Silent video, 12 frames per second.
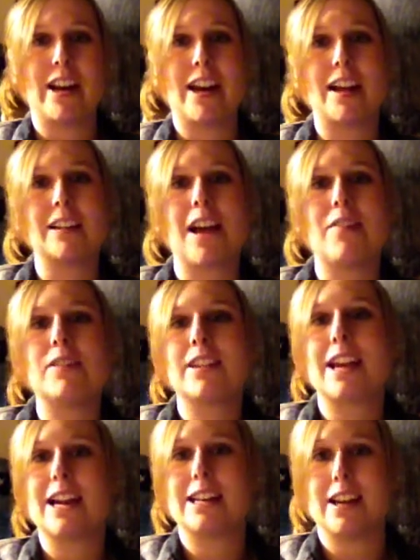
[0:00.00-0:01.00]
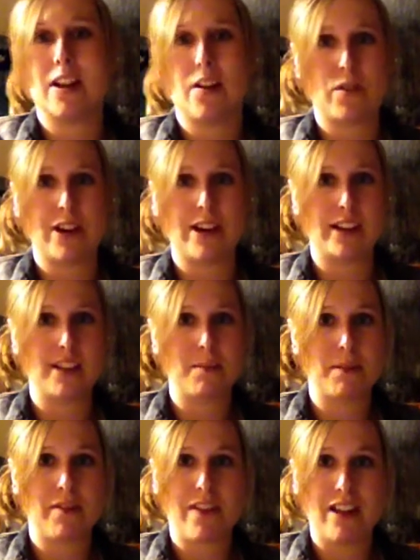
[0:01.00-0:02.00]
and I loved the idea of reading some
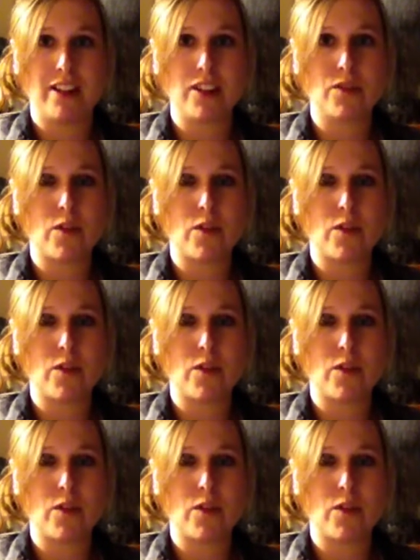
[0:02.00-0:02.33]
novellas